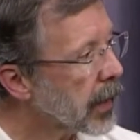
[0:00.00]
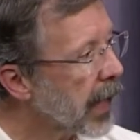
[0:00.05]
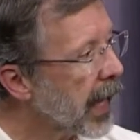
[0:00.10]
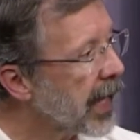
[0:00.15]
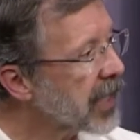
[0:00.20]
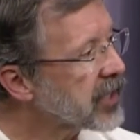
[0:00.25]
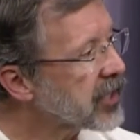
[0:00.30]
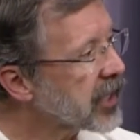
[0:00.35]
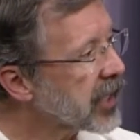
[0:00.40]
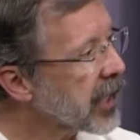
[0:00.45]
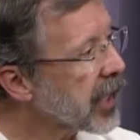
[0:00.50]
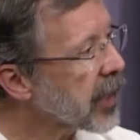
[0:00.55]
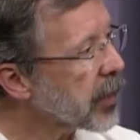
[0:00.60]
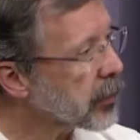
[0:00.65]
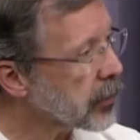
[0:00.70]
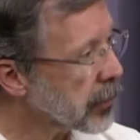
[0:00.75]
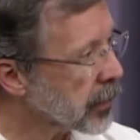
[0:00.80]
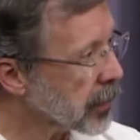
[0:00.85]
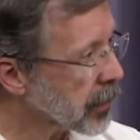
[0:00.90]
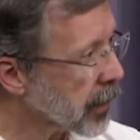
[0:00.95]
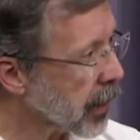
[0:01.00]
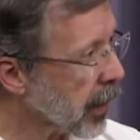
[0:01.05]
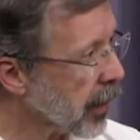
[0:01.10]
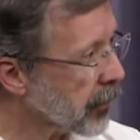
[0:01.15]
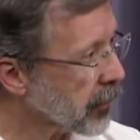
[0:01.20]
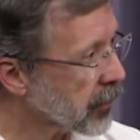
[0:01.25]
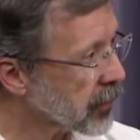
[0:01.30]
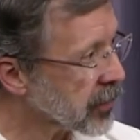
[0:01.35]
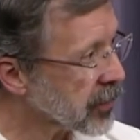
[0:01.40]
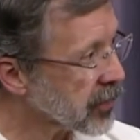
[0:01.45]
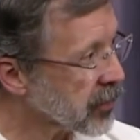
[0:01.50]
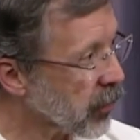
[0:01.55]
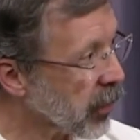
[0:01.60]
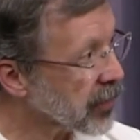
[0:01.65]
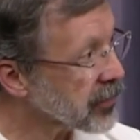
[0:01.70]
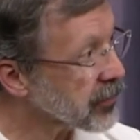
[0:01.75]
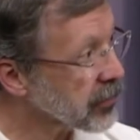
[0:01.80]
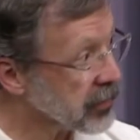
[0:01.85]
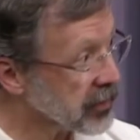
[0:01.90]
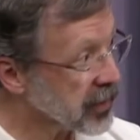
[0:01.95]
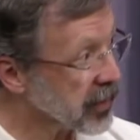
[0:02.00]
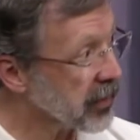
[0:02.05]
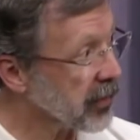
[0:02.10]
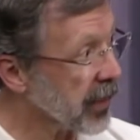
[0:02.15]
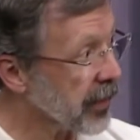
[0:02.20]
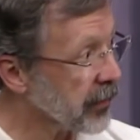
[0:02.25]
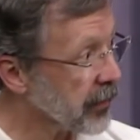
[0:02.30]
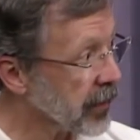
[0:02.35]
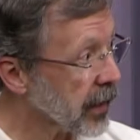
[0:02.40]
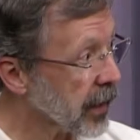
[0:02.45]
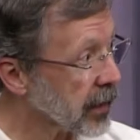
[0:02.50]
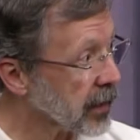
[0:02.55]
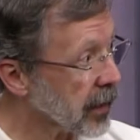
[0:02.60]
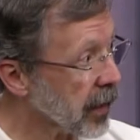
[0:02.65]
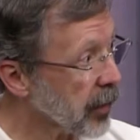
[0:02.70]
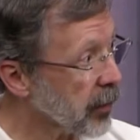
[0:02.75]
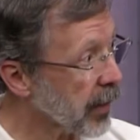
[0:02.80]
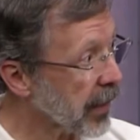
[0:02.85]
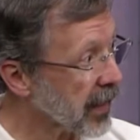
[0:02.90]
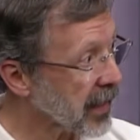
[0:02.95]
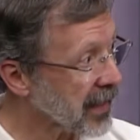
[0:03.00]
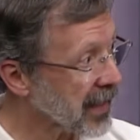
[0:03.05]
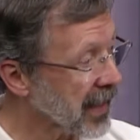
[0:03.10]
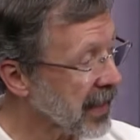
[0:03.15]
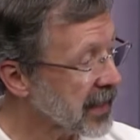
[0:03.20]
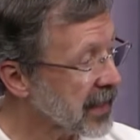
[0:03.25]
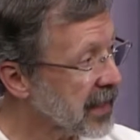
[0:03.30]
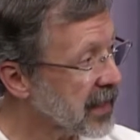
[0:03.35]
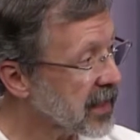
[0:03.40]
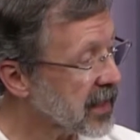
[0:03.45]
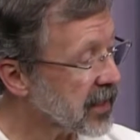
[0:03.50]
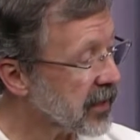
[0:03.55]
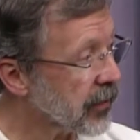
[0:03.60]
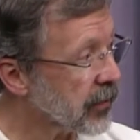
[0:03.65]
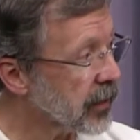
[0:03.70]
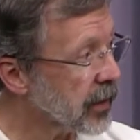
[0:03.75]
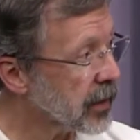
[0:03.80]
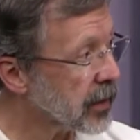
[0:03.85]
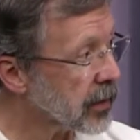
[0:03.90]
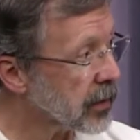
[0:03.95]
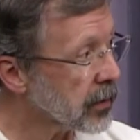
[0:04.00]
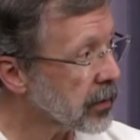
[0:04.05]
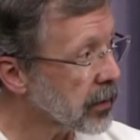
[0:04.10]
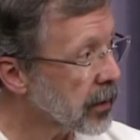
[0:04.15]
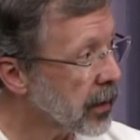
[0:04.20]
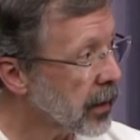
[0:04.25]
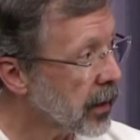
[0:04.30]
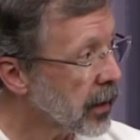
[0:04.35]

A C M conference, because there was no SIGGRAPH at that time, back in nineteen seventy-two.